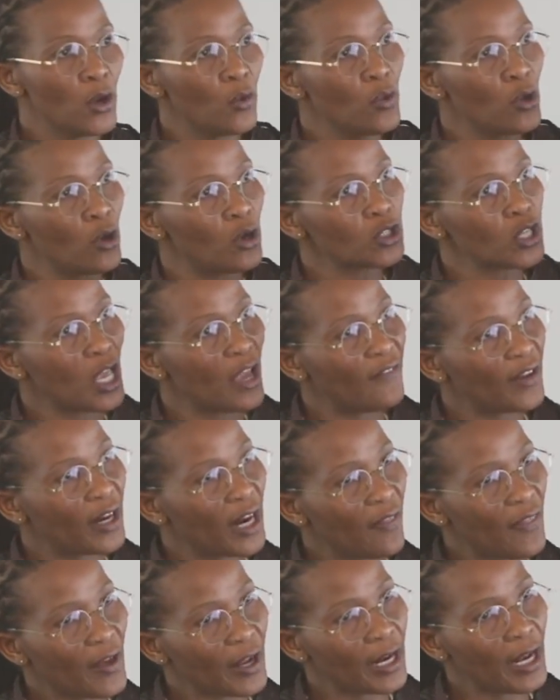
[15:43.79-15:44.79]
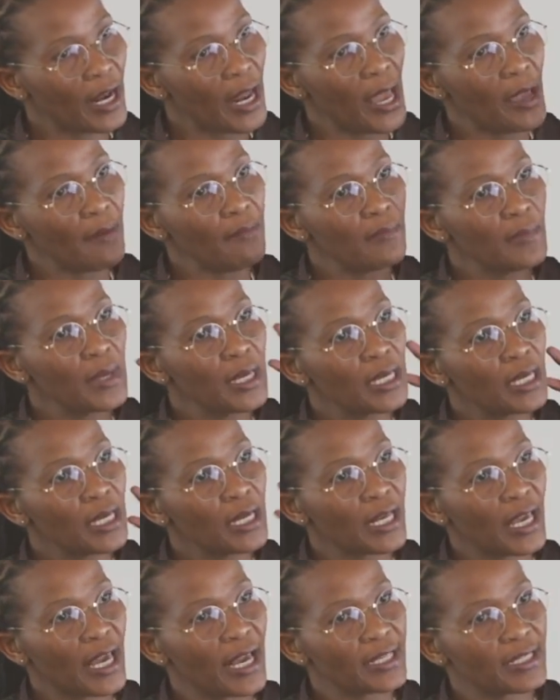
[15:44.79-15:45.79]
We also have another claim
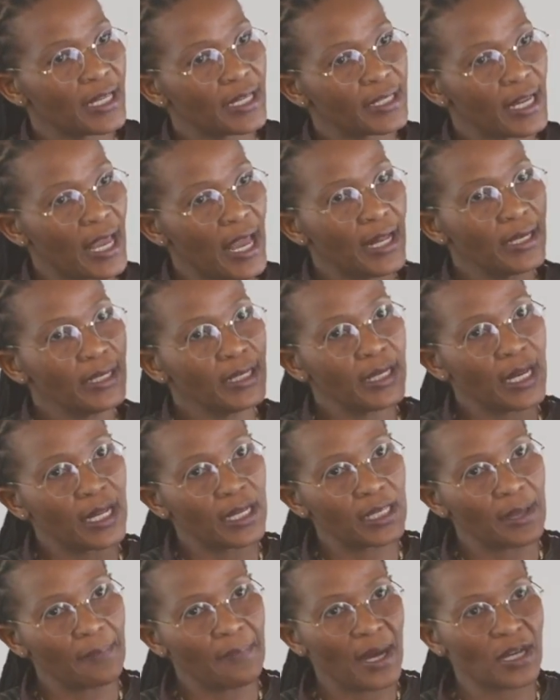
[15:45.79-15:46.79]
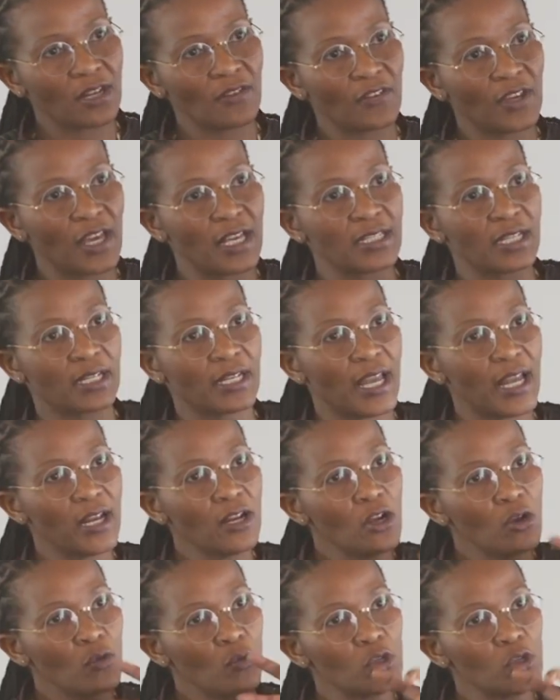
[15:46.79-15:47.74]
in KZN, in another part of KZN,